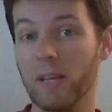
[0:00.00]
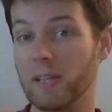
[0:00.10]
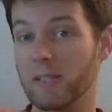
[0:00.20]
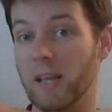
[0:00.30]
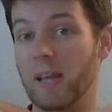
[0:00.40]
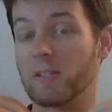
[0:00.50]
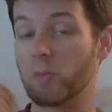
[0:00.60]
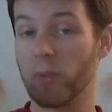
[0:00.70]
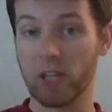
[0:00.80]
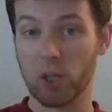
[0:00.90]
It is a
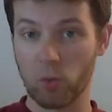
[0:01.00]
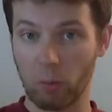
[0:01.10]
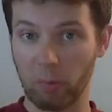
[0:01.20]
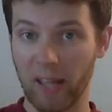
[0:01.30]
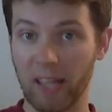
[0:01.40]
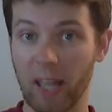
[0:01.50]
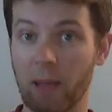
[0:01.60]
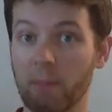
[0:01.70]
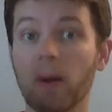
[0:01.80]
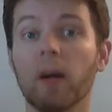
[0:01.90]
Swedish role-playing
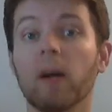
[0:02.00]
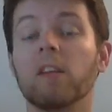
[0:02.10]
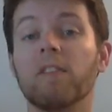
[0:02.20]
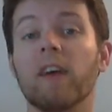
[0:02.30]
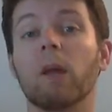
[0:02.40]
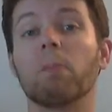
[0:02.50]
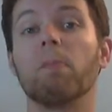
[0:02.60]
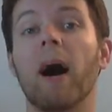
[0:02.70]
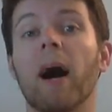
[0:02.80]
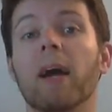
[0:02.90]
game developed
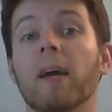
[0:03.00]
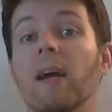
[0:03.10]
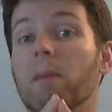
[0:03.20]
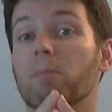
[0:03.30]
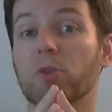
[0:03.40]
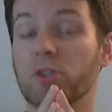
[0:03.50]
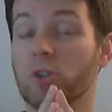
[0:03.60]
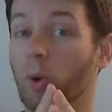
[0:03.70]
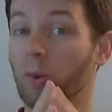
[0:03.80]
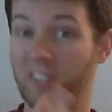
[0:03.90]
by a producer
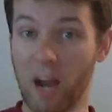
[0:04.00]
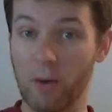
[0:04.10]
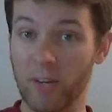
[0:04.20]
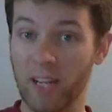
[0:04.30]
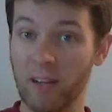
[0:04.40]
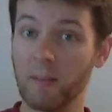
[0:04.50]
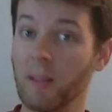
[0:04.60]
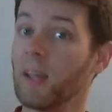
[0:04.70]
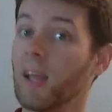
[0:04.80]
called Järnringen,